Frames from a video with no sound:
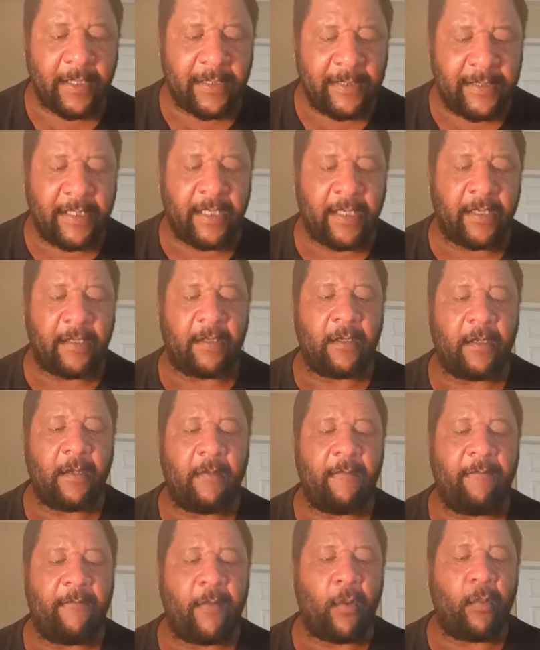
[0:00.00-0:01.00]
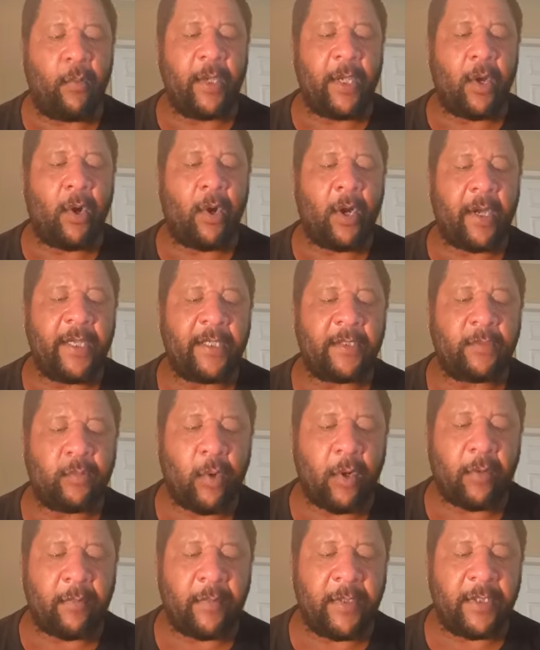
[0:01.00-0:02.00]
10. For we are his
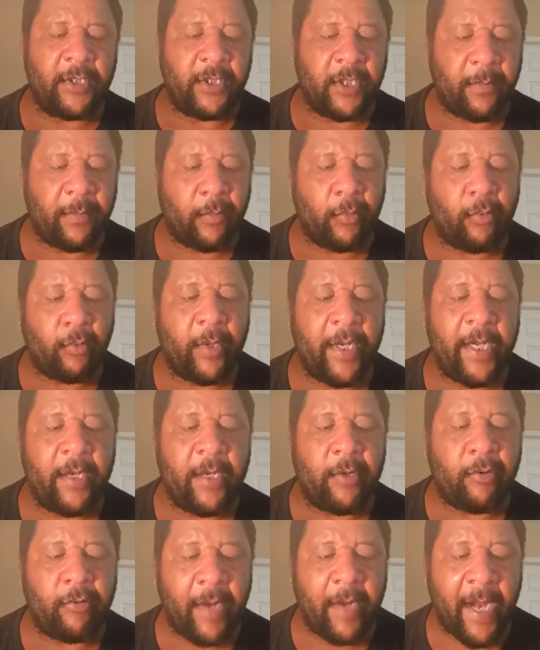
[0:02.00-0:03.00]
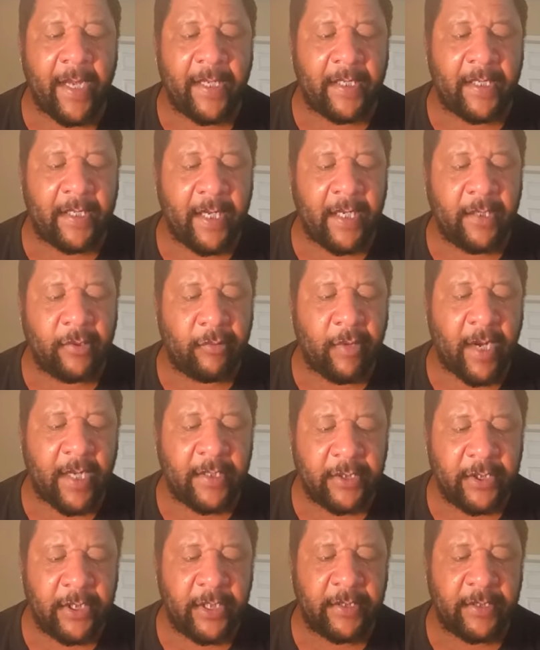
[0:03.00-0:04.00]
workmanship, recreated in
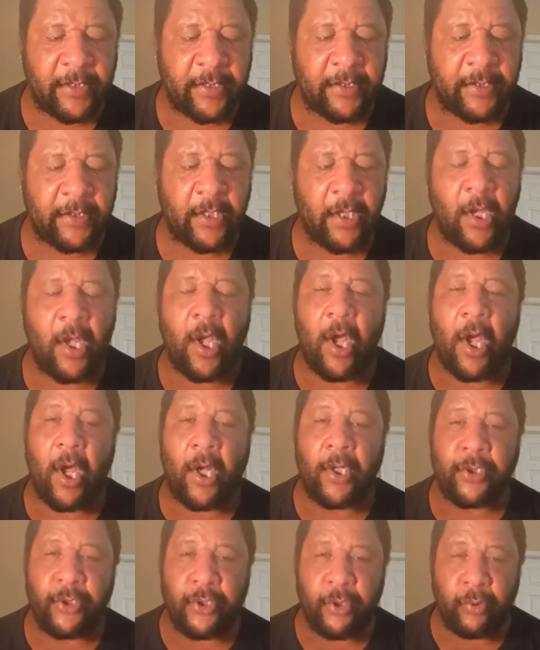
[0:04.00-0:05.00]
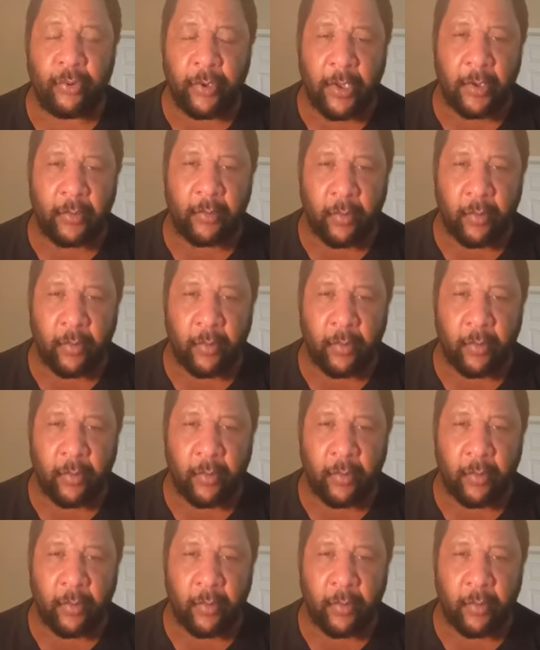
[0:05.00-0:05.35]
Christ Jesus on two good